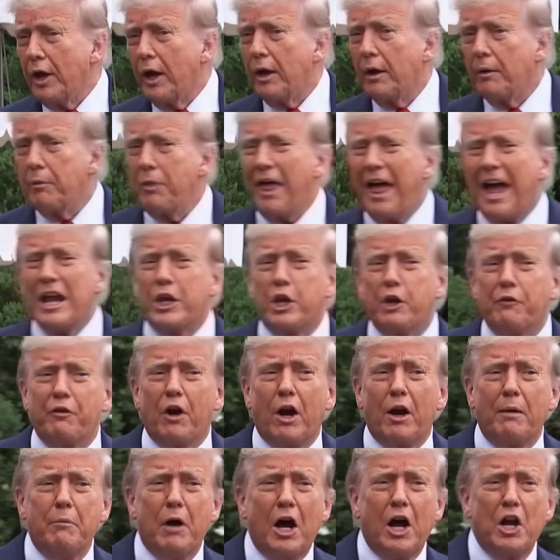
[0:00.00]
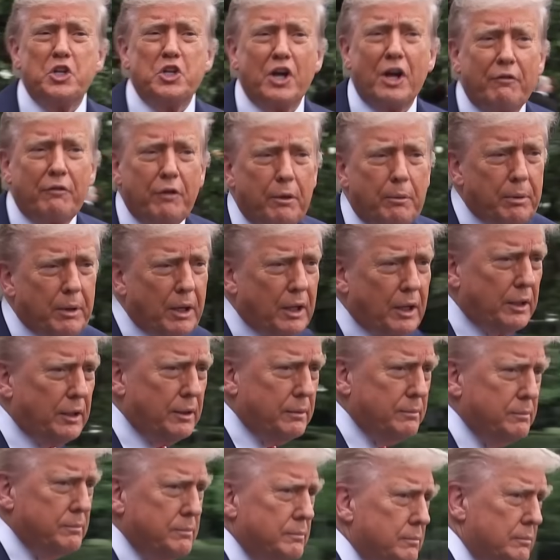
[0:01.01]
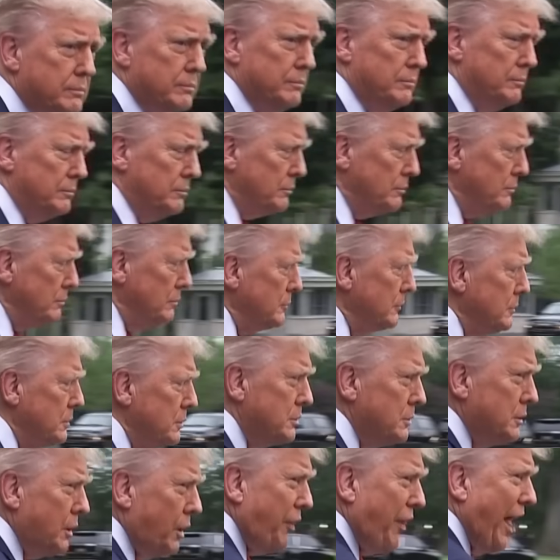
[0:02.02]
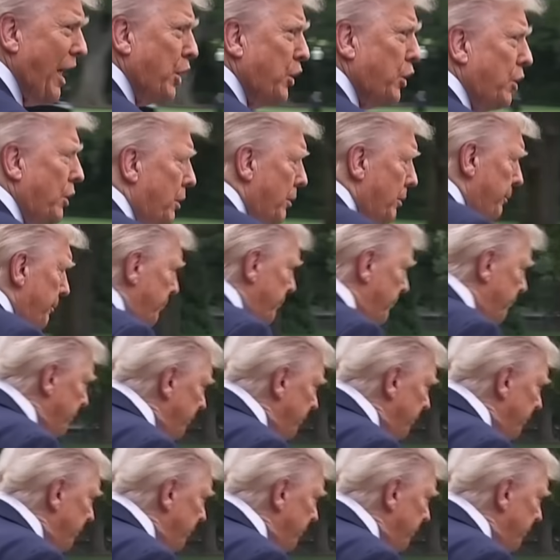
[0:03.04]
He also thanked Iran for giving advanced warning of the attack,